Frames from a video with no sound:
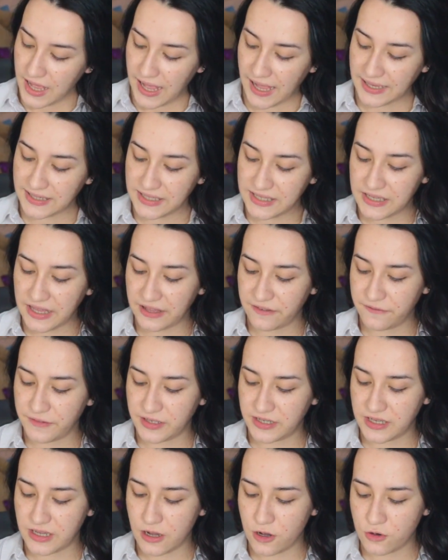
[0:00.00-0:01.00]
I did a
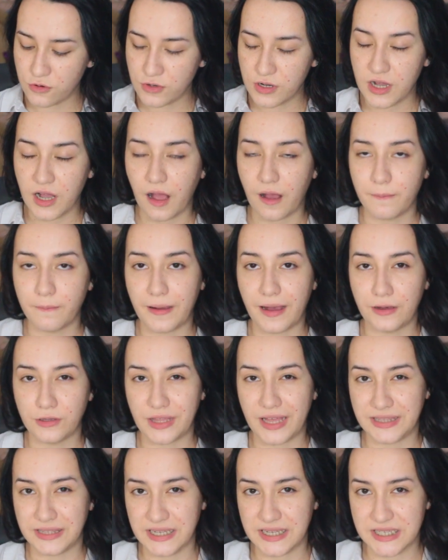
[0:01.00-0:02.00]
video about
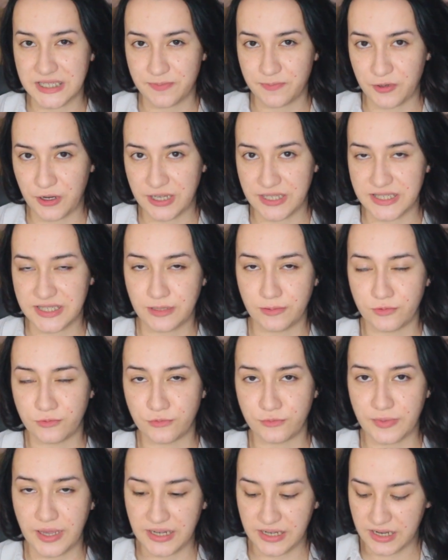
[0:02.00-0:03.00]
Aliexpress in
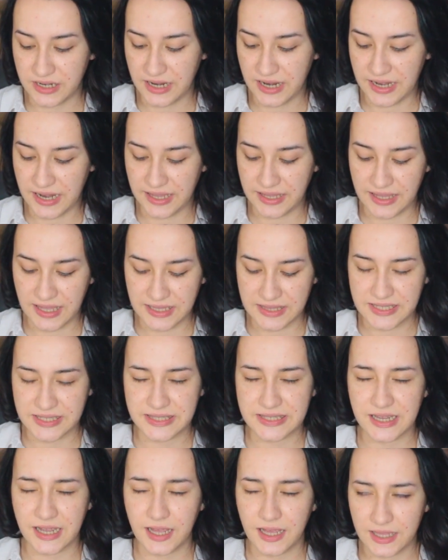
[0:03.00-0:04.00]
Romanian and I get
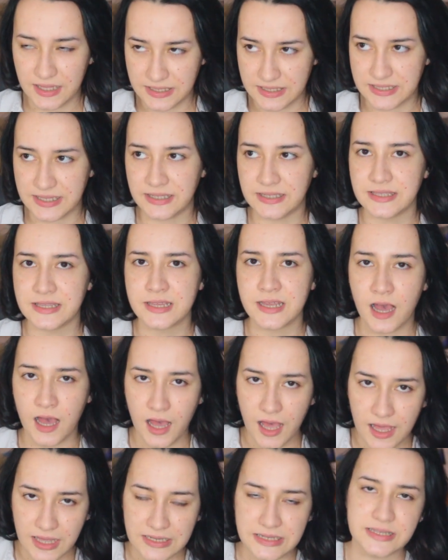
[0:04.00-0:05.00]
tons and
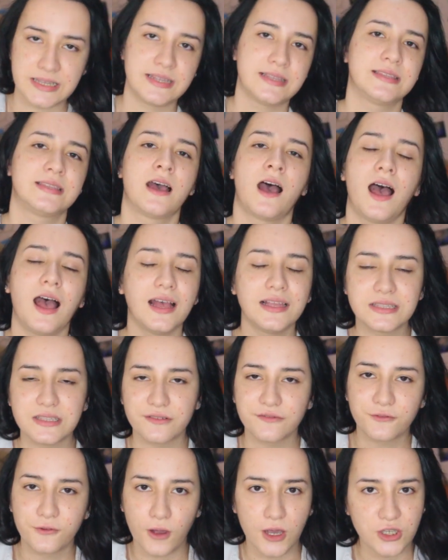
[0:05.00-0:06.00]
tons
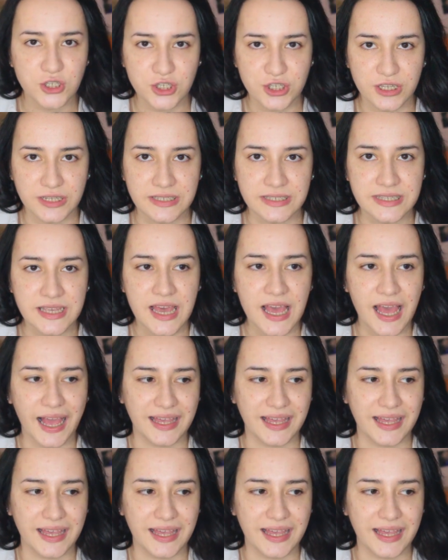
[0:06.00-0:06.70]
of questions.